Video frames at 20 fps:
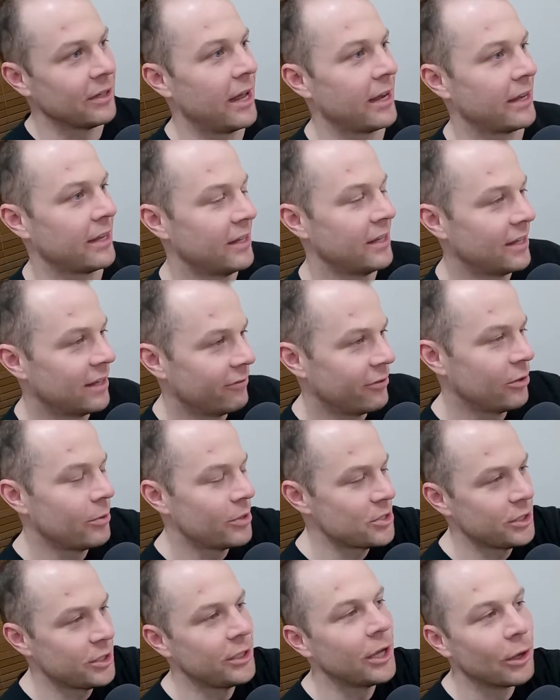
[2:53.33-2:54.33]
Like if you're
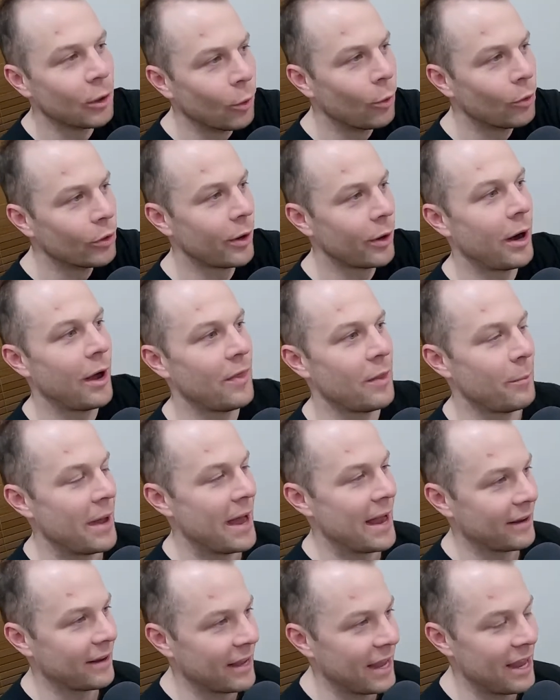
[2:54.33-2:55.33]
watching your lawn grow out the
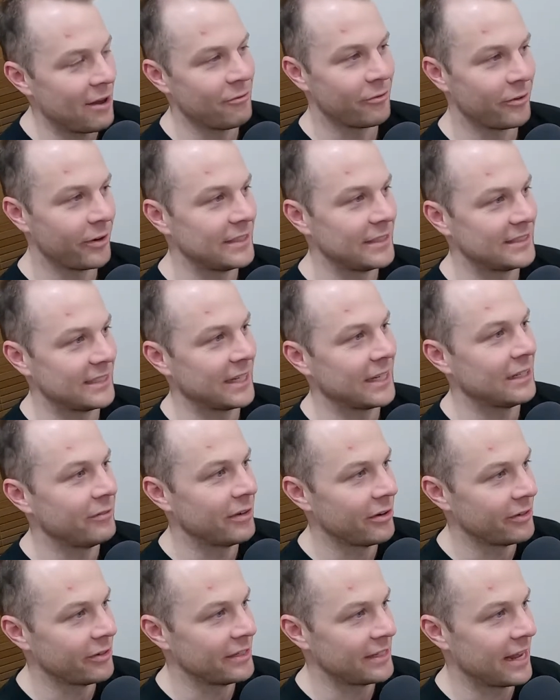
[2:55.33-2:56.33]
back every second
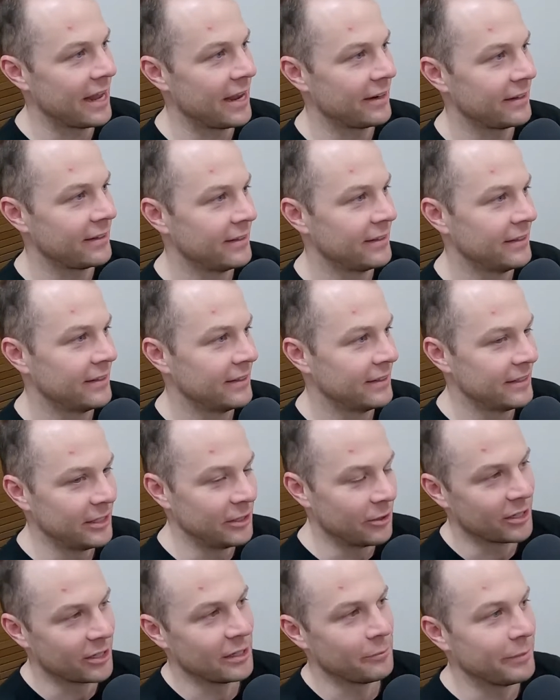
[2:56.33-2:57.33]
of every day,
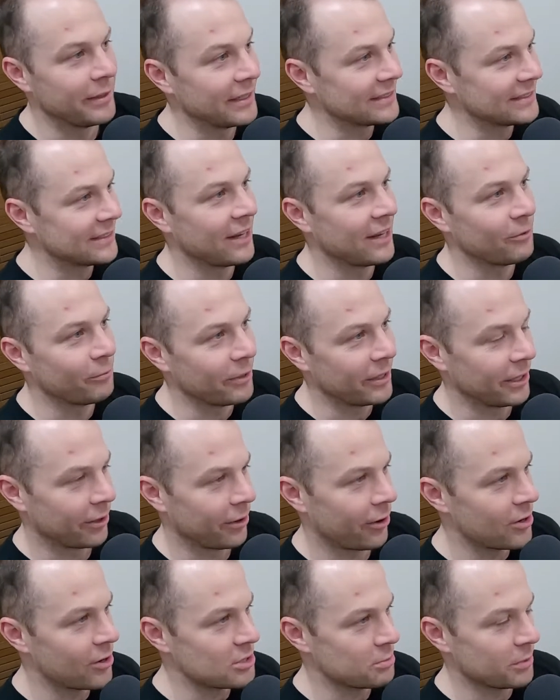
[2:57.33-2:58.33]
you're not going to be excited when it
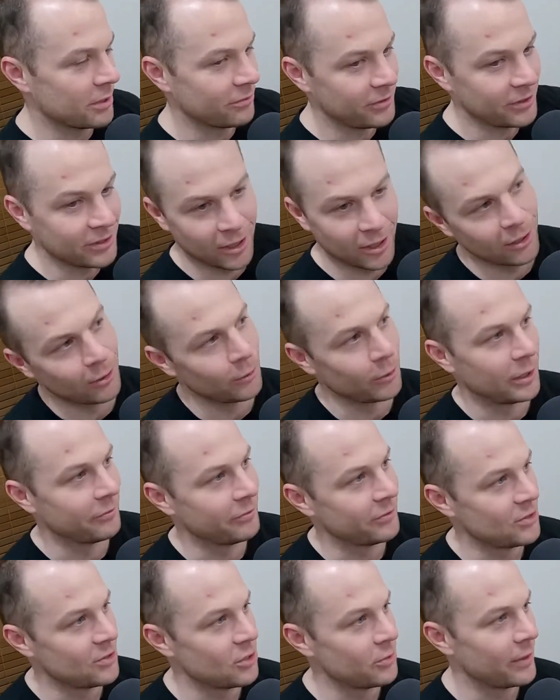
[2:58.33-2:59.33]
grows. But if you don't look at
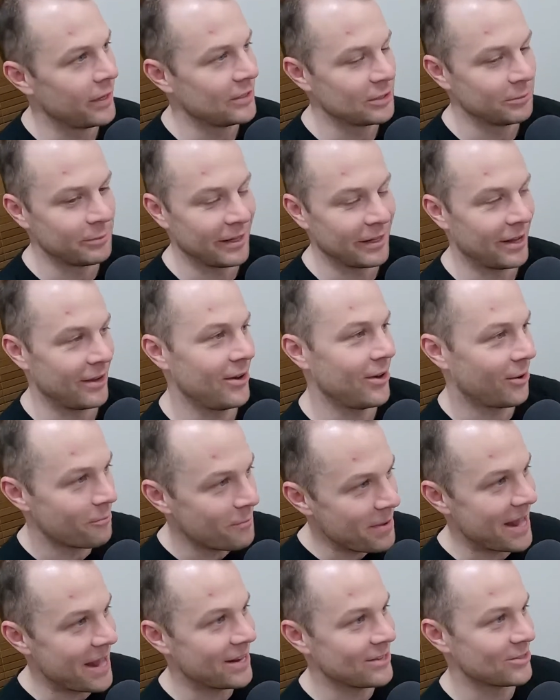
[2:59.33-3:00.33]
it for 2 weeks, you'll be like, oh
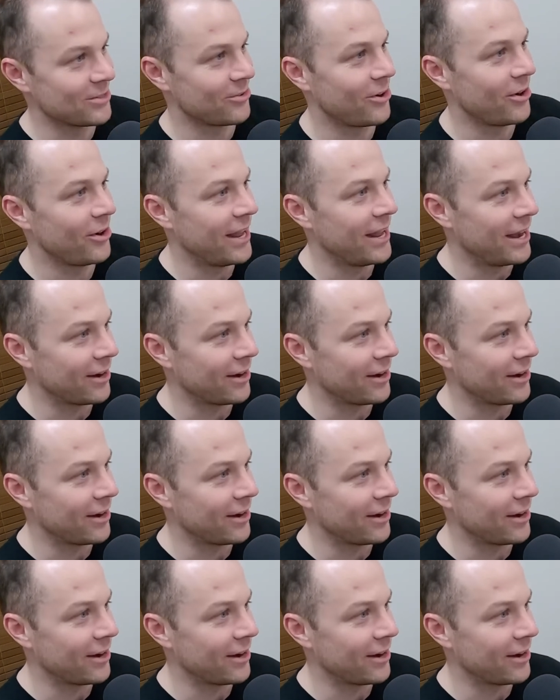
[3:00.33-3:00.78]
man, it's grown.